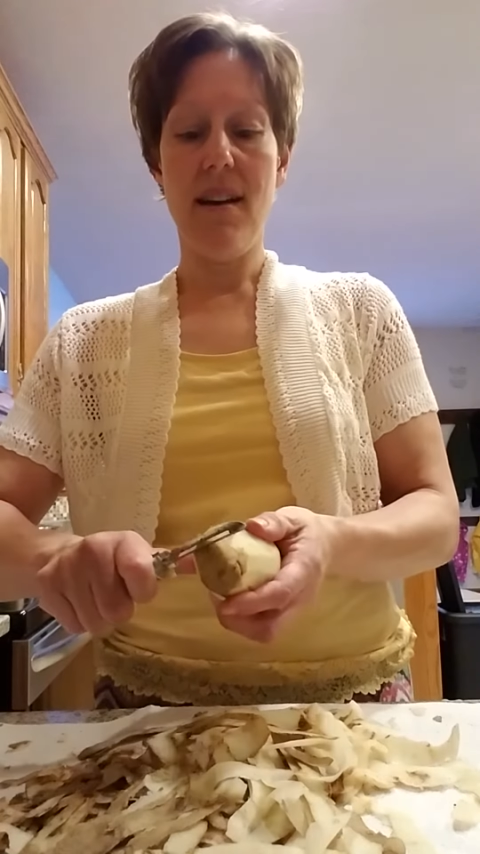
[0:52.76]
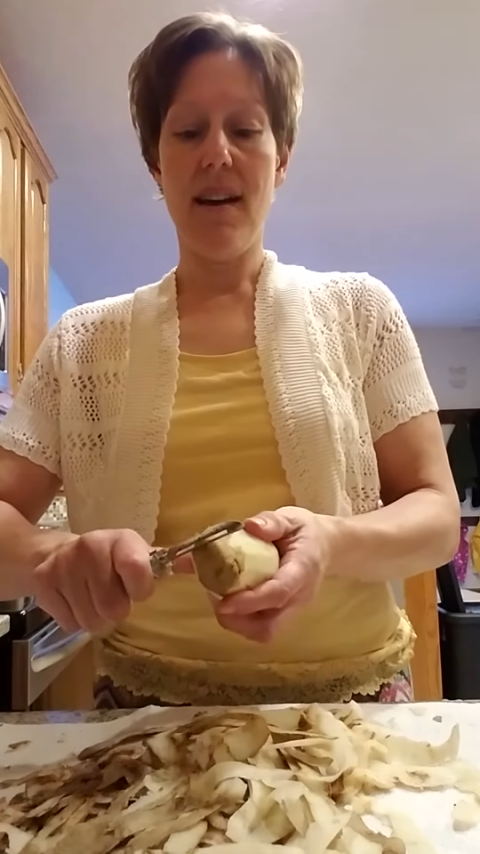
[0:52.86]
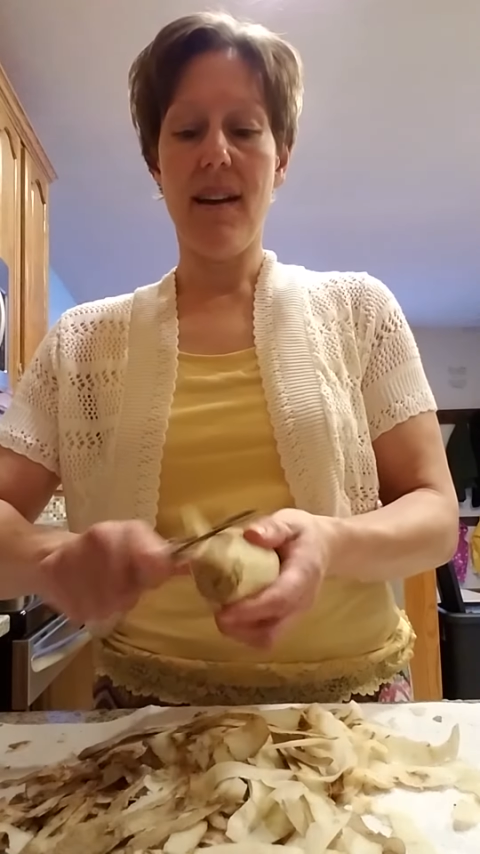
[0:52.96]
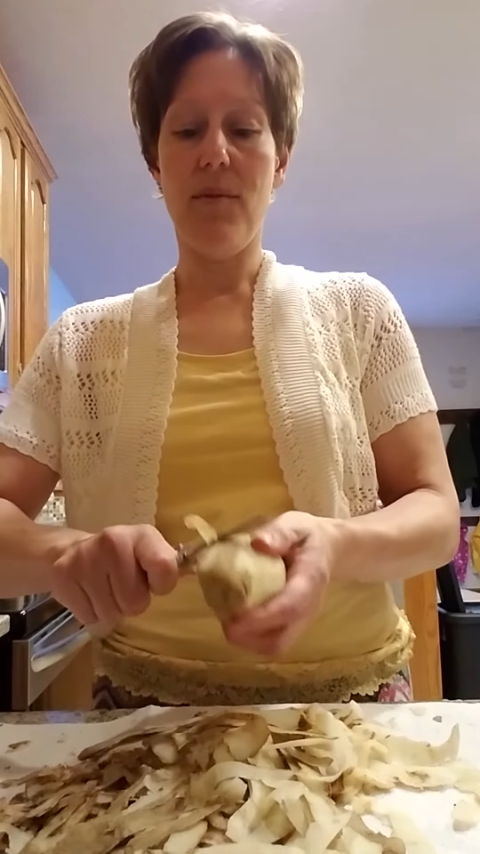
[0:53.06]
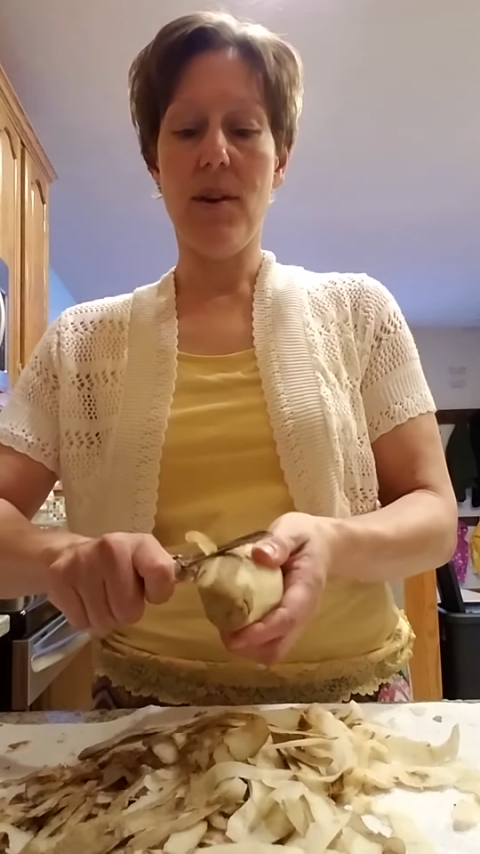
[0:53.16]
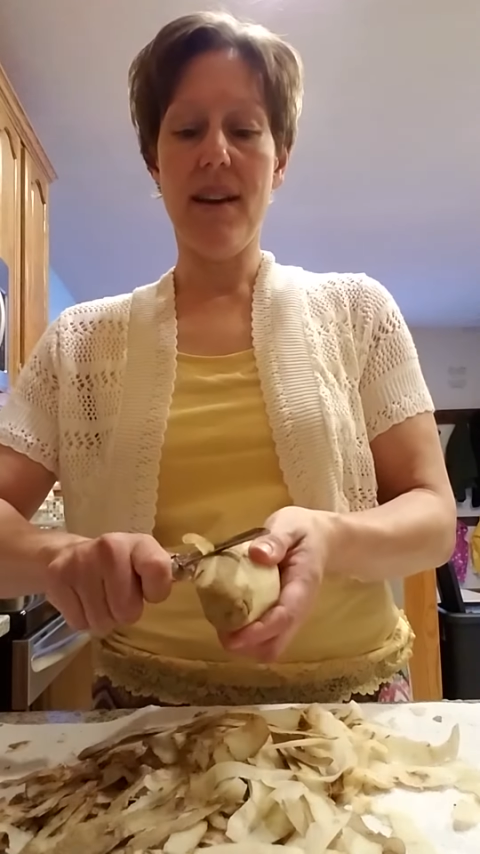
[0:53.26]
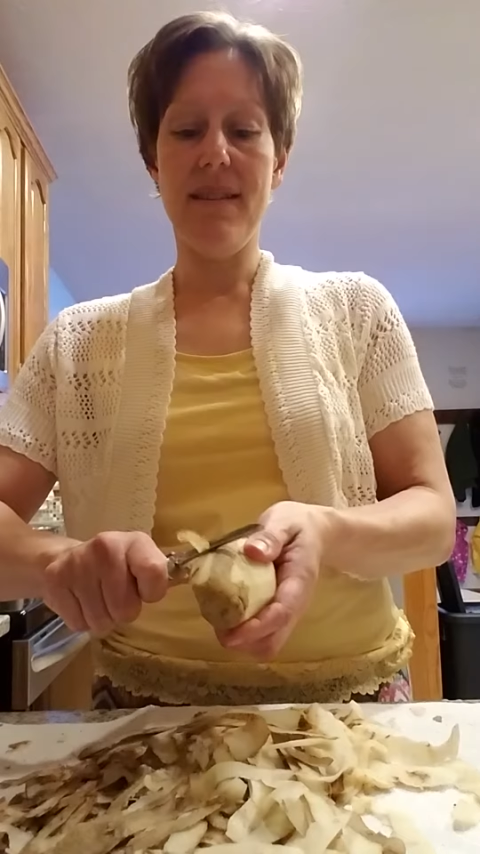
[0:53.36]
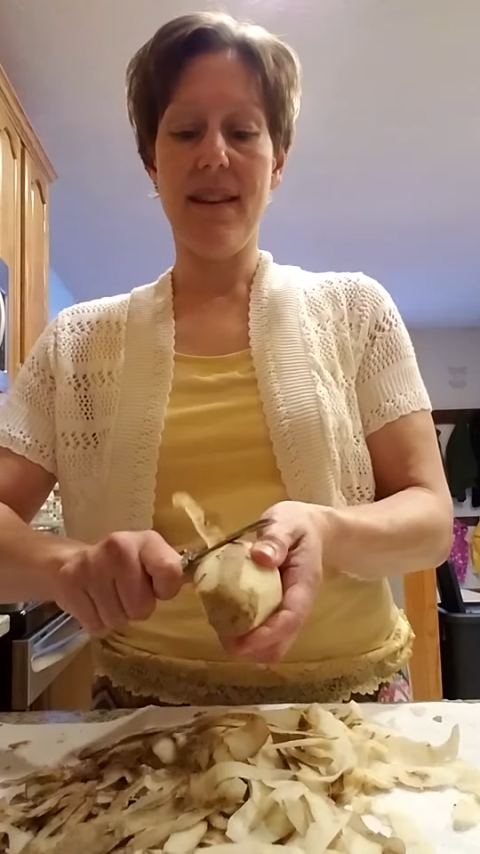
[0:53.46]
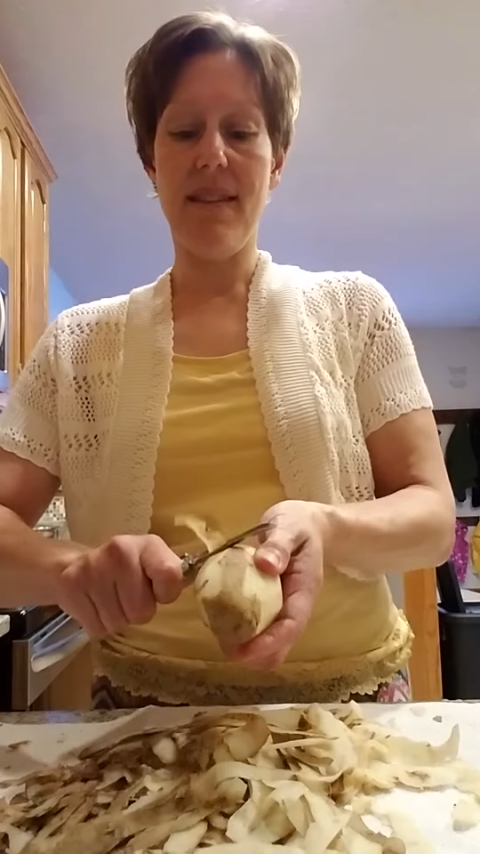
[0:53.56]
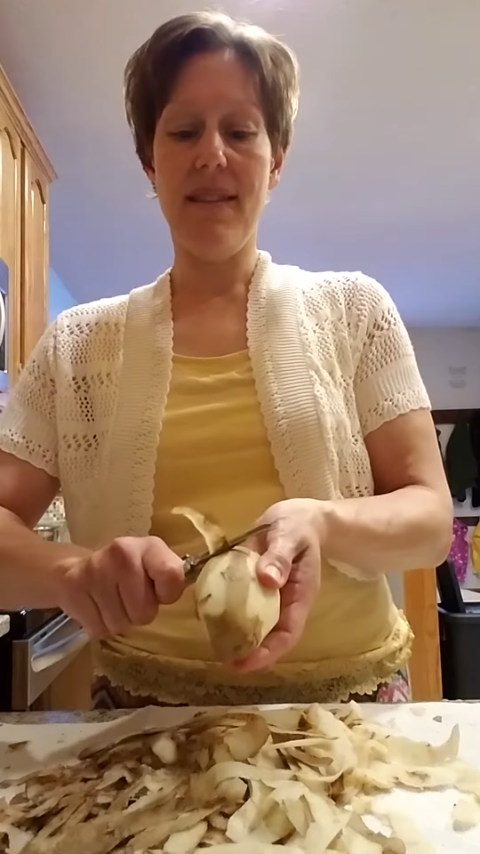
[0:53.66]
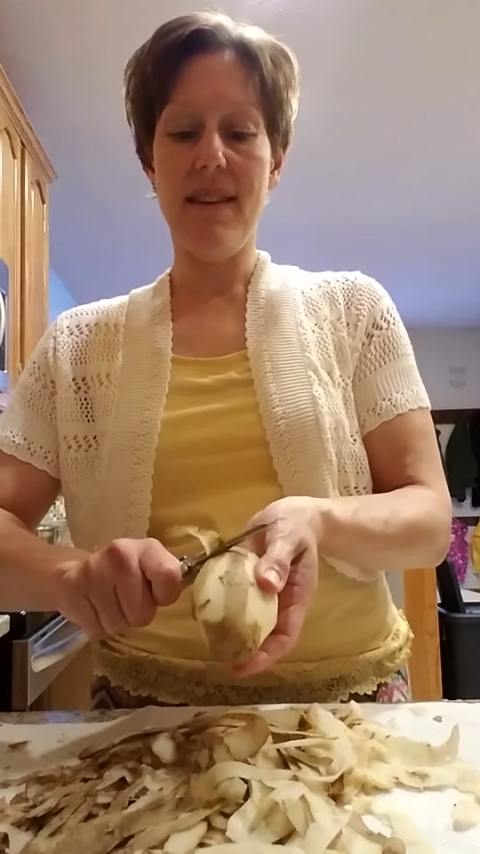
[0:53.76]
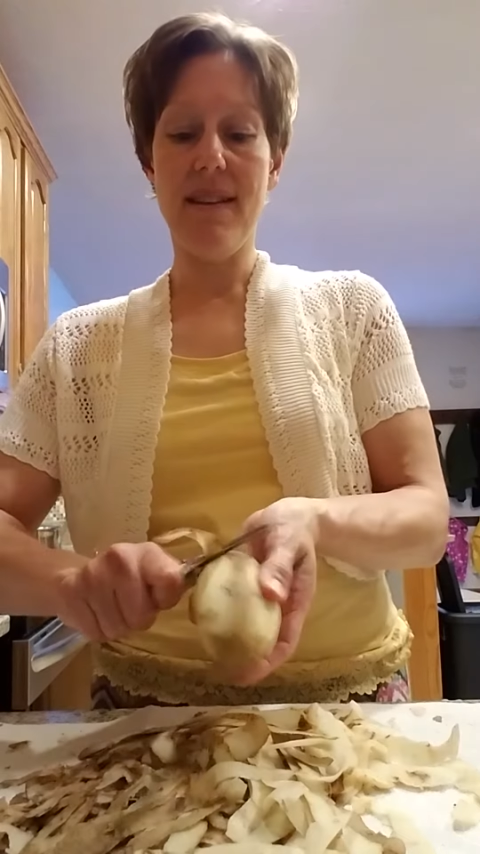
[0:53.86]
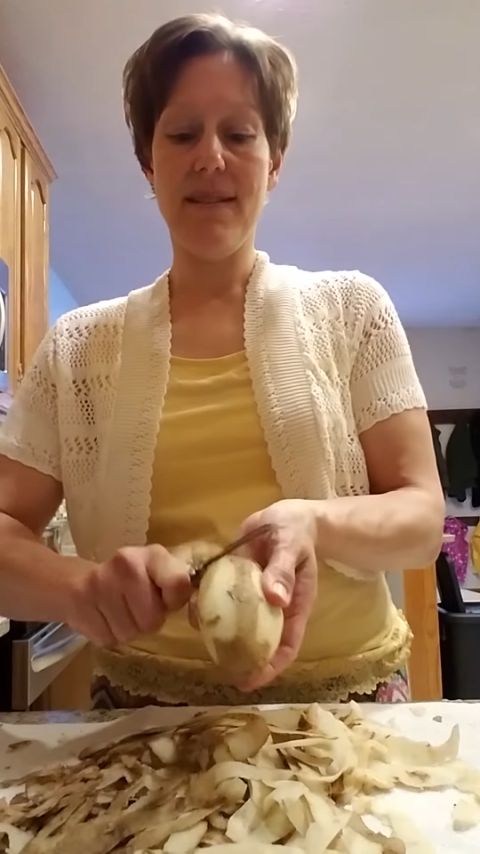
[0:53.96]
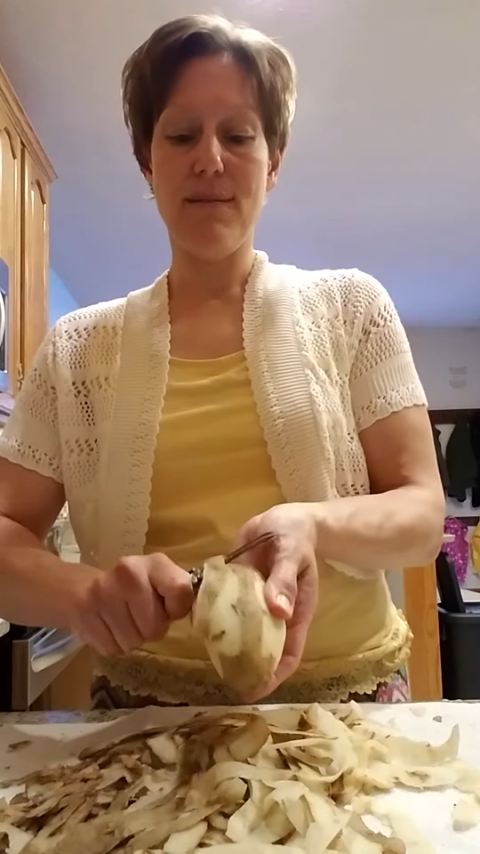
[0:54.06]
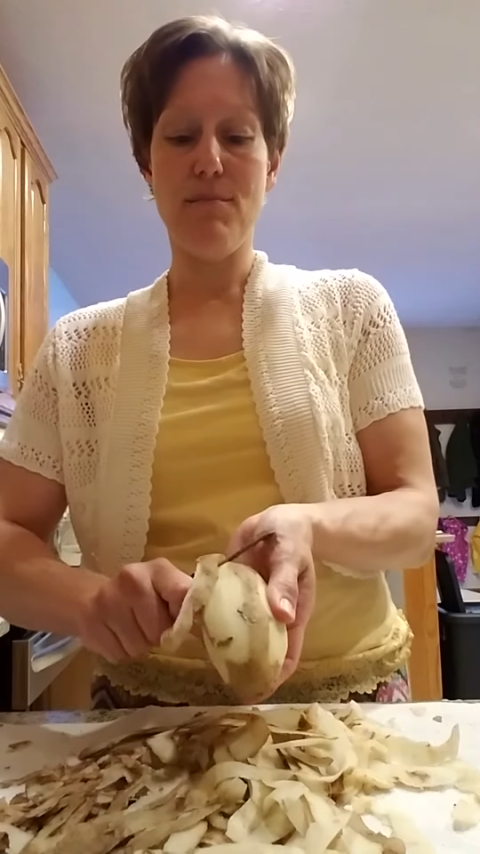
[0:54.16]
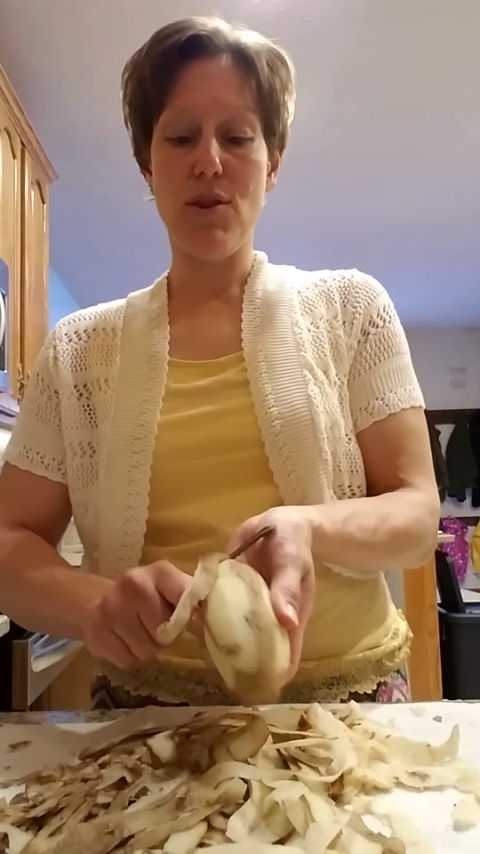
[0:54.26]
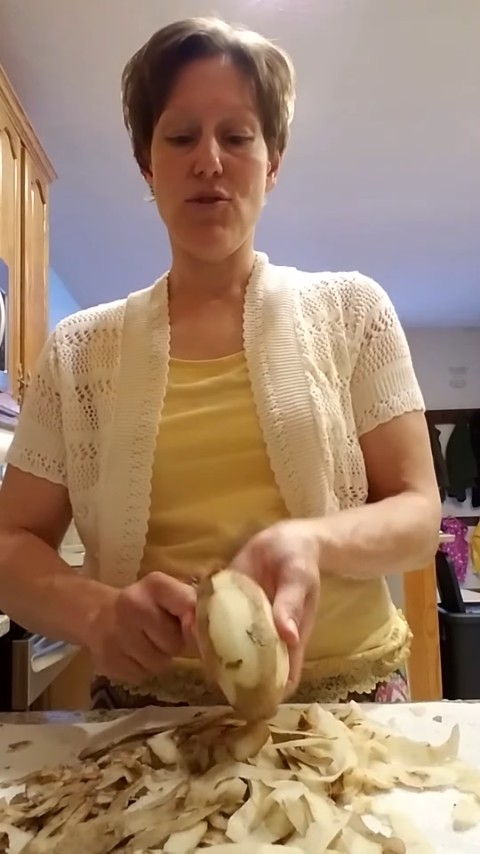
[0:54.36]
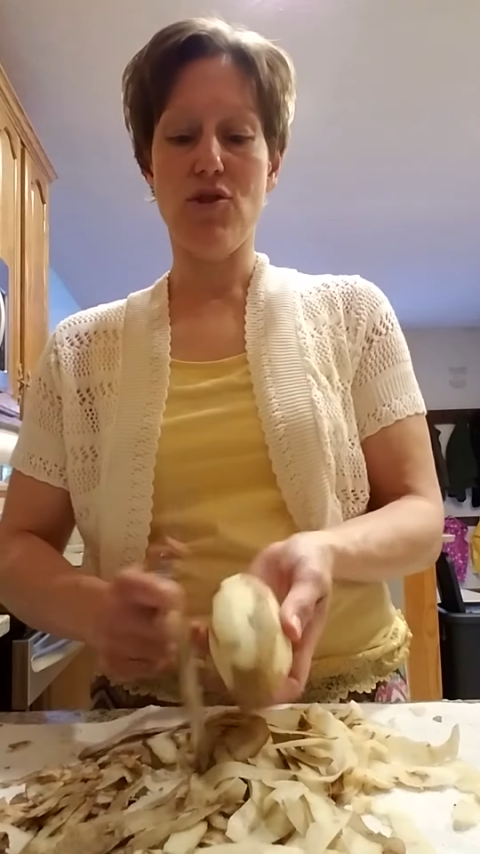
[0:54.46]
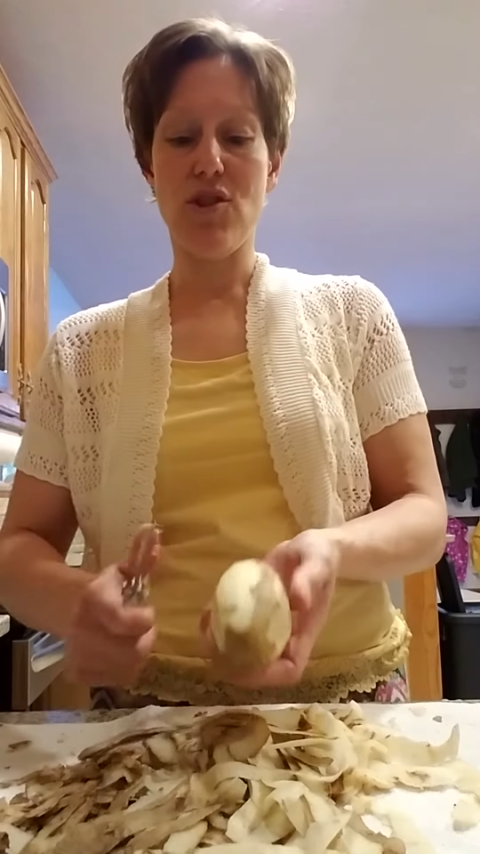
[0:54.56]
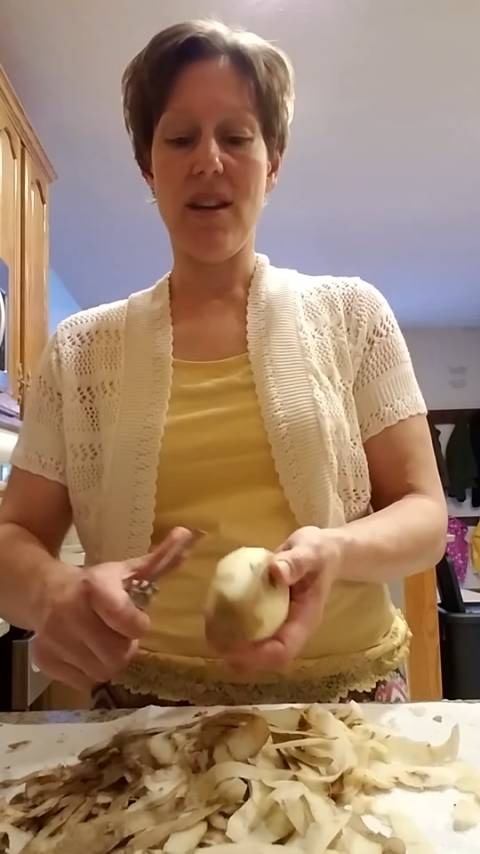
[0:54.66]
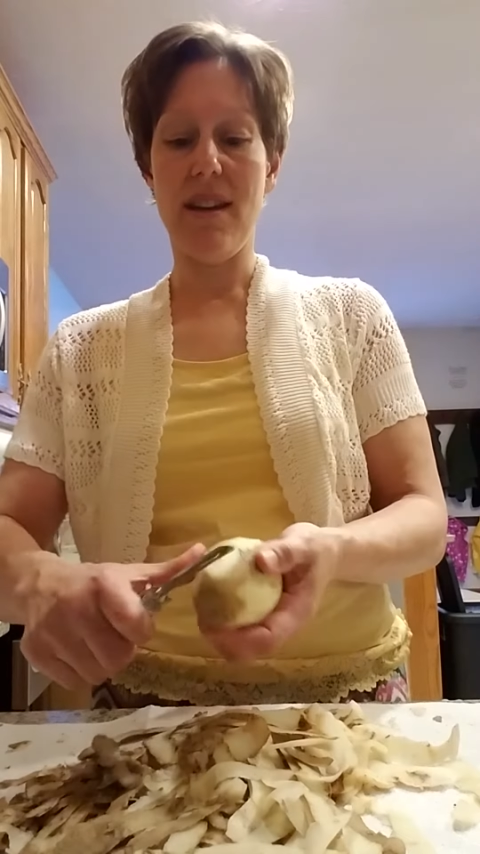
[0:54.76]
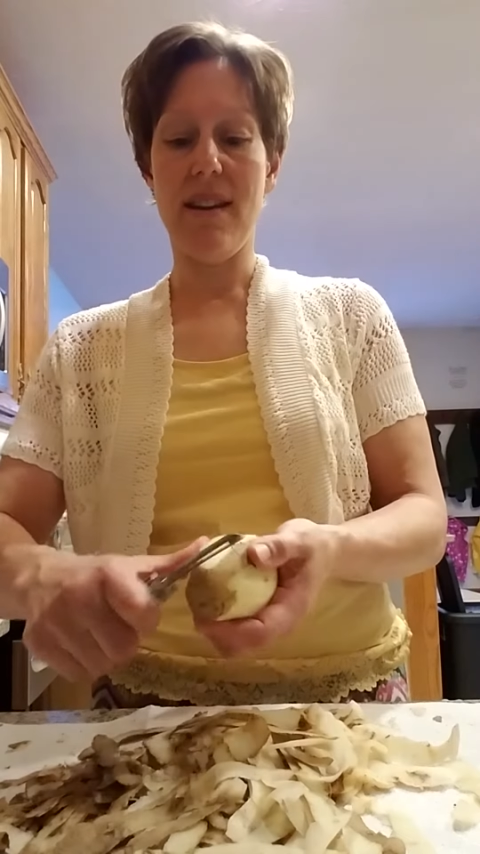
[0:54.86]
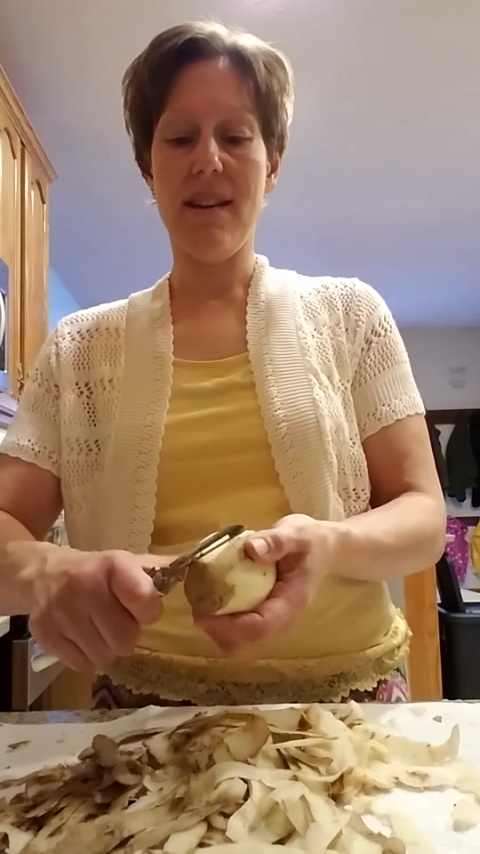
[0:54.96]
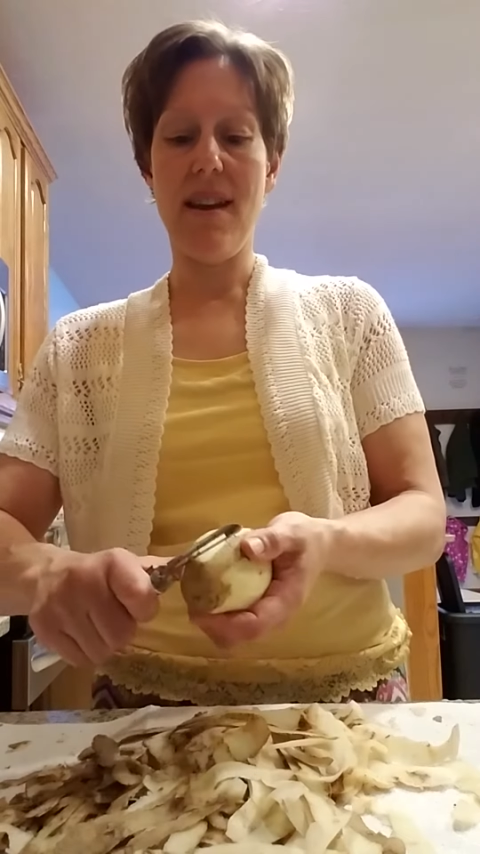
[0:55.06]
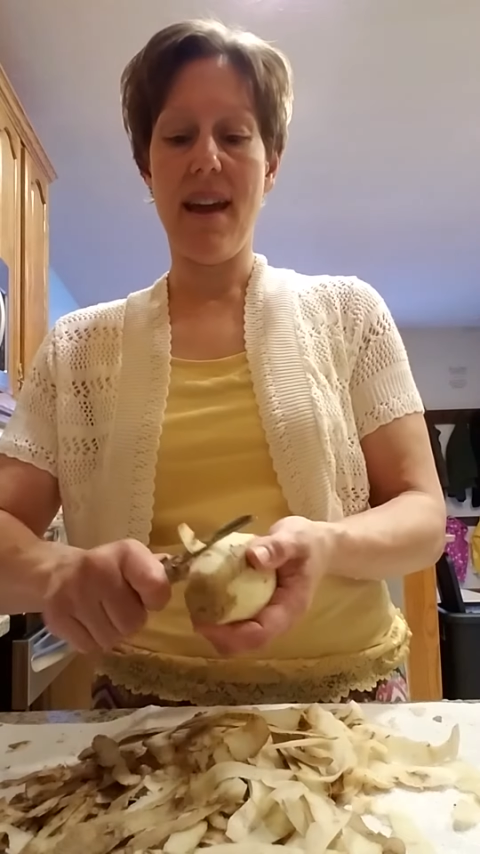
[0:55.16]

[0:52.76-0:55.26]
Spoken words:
was this motion,